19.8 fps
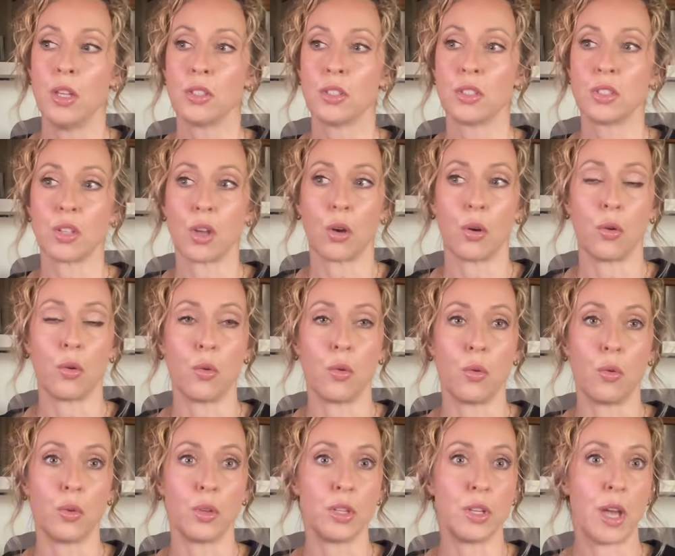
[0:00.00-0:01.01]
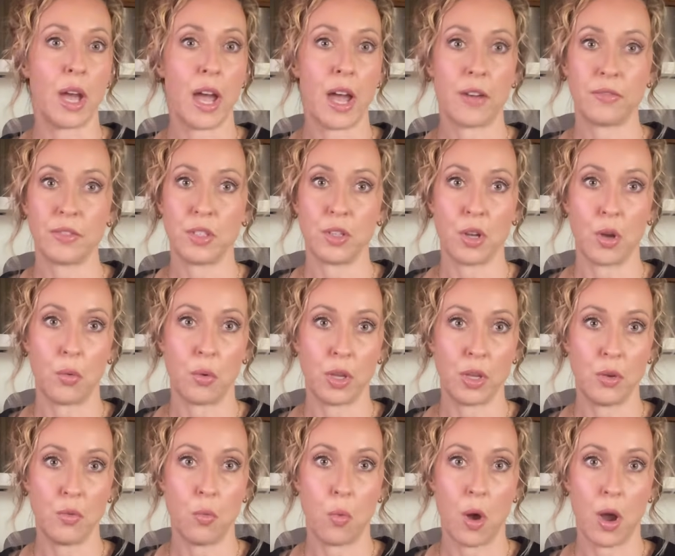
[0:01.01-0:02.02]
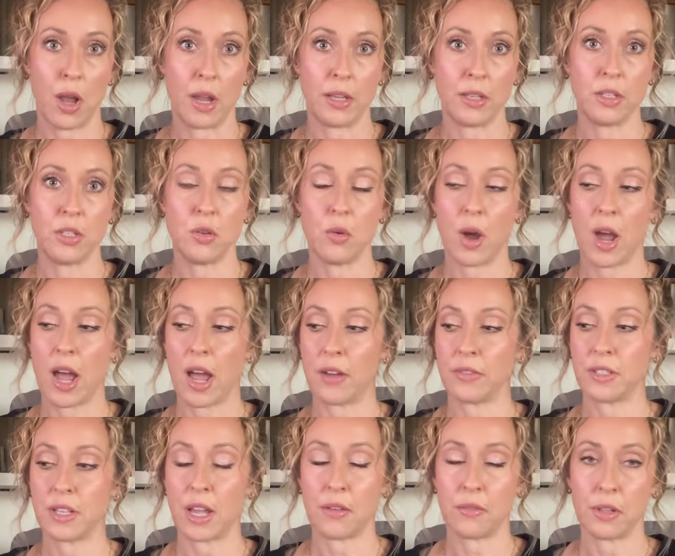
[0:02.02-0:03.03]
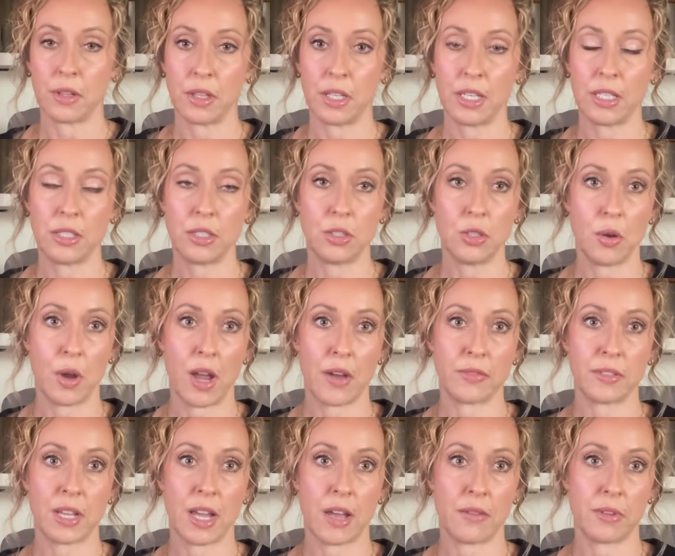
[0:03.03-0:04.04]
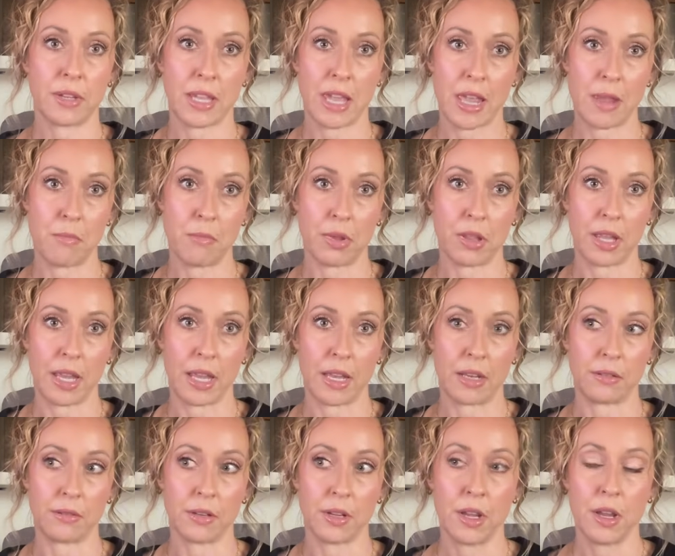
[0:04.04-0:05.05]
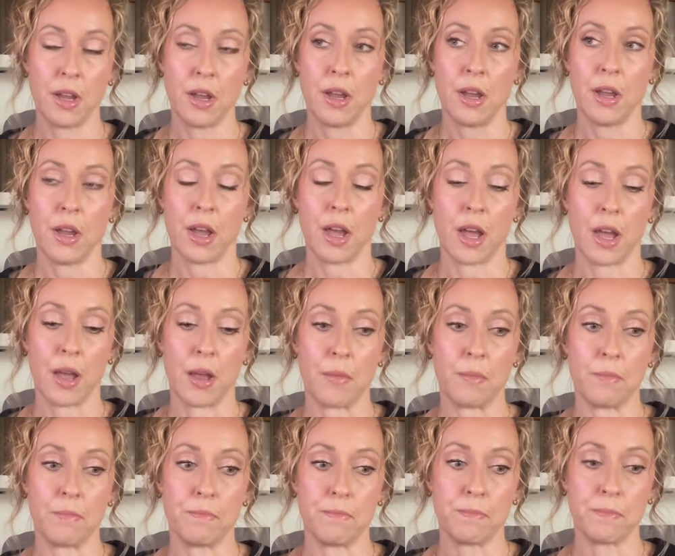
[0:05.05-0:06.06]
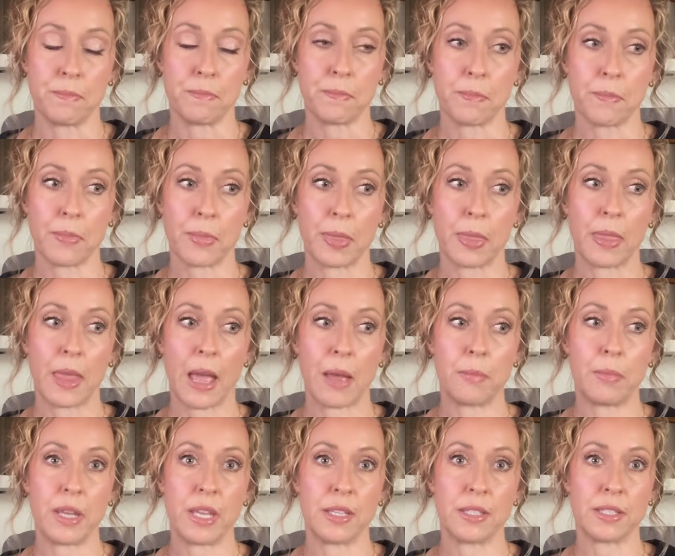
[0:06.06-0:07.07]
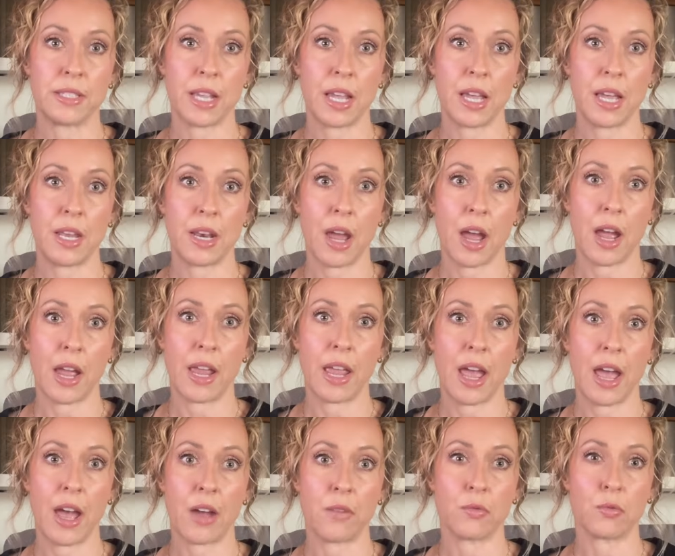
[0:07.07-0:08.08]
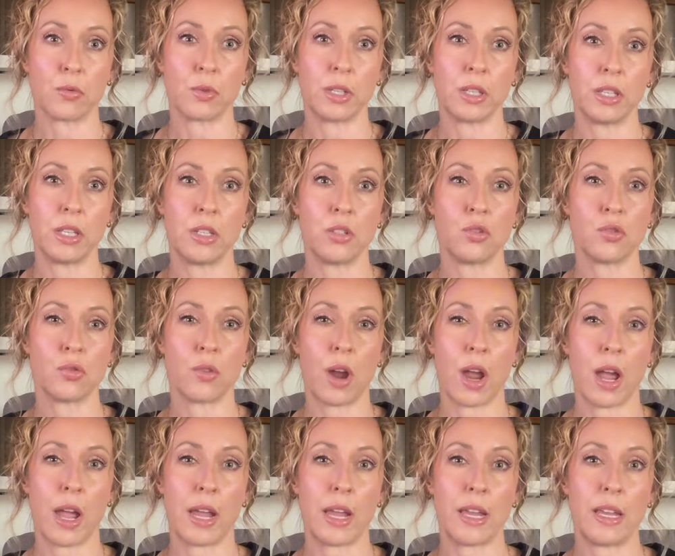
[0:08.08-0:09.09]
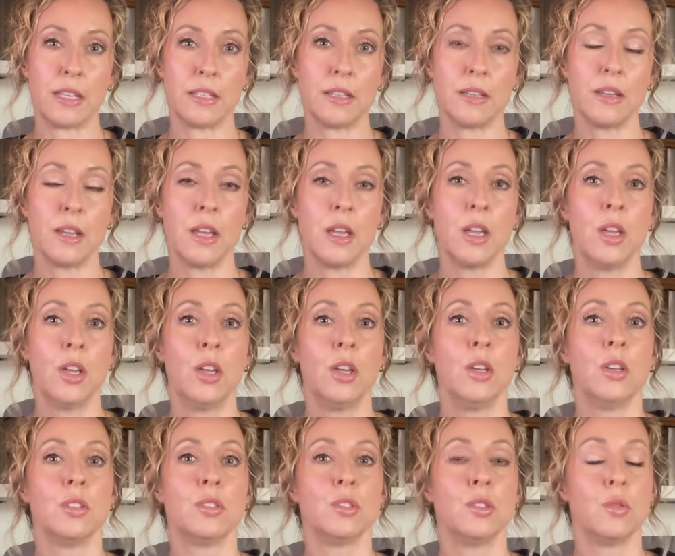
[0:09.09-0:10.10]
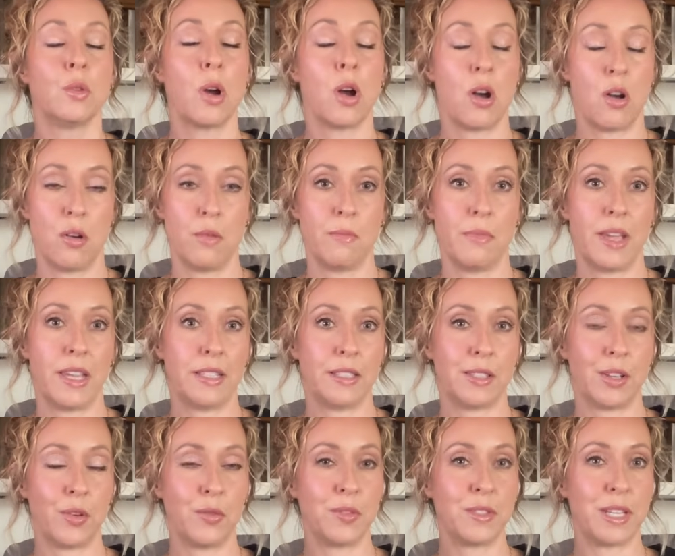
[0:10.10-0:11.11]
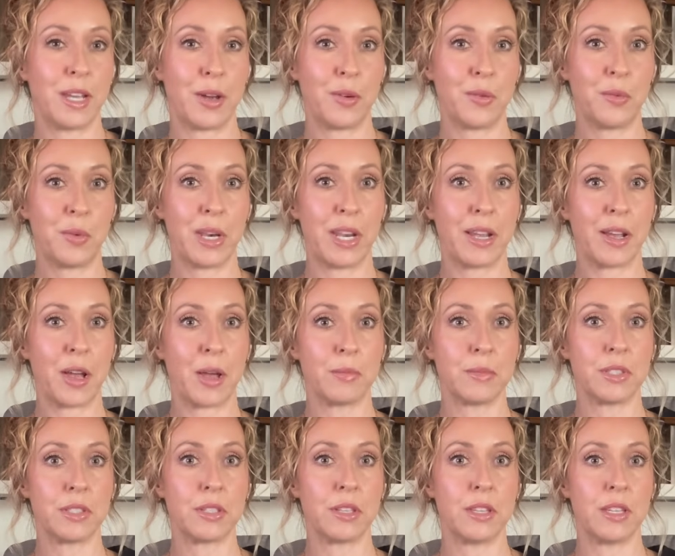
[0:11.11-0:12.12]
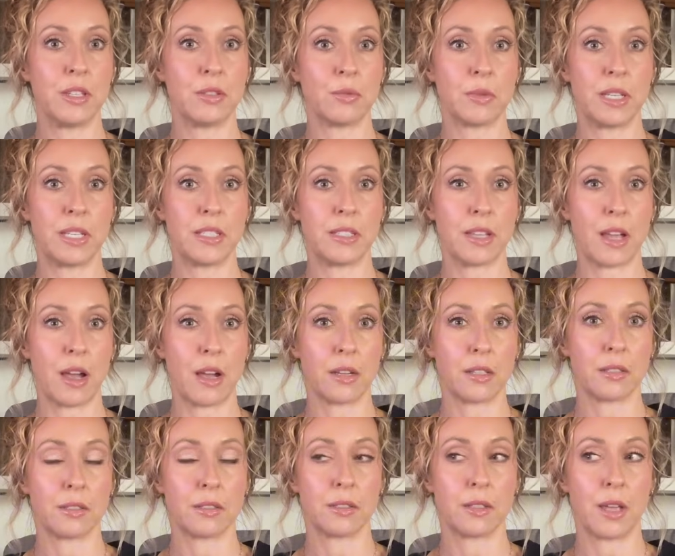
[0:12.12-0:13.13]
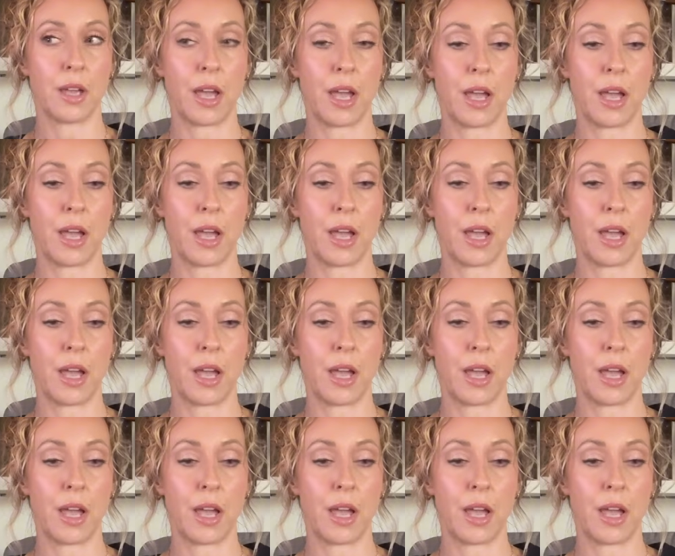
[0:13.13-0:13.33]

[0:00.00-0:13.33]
So you have to know what you want. You have to have a list. You have to have a game plan. Um, that being said, I have really tried to calm myself down when it comes to these restocks.